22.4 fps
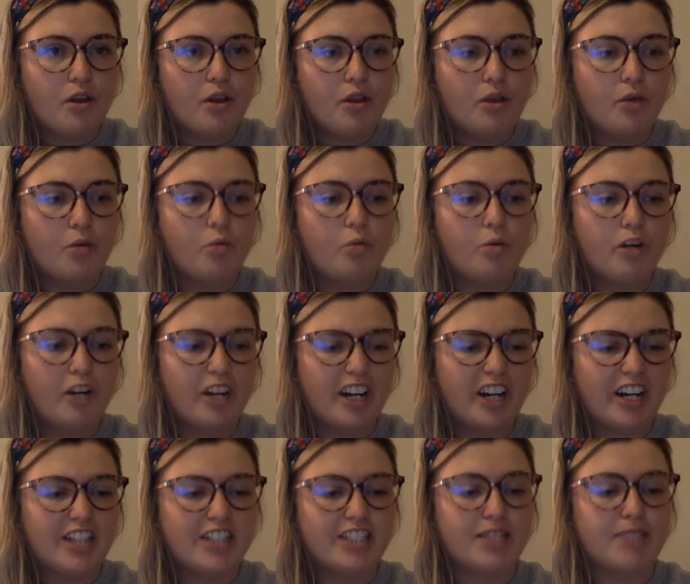the
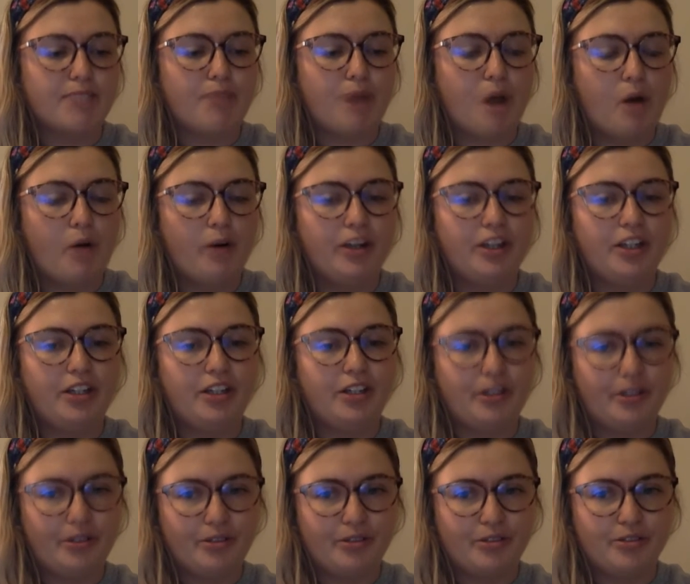words the poet
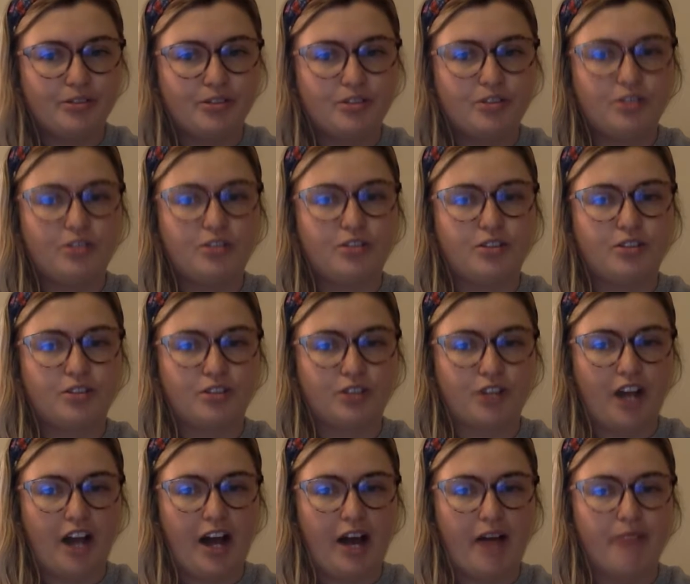used to
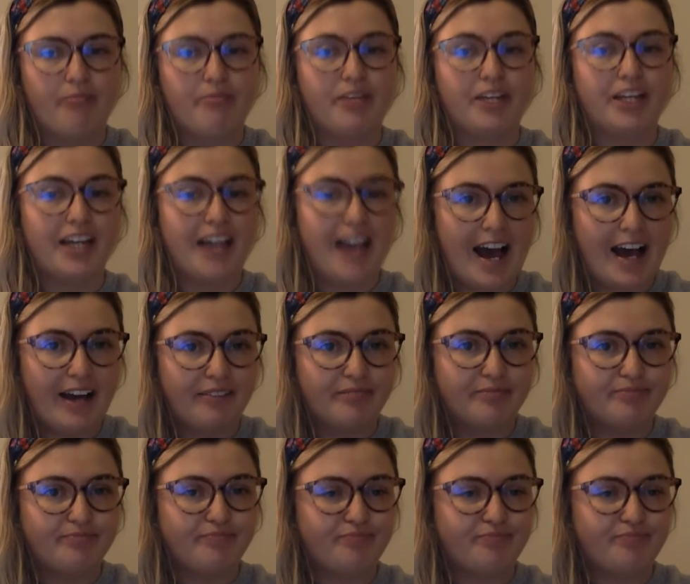describe the cat.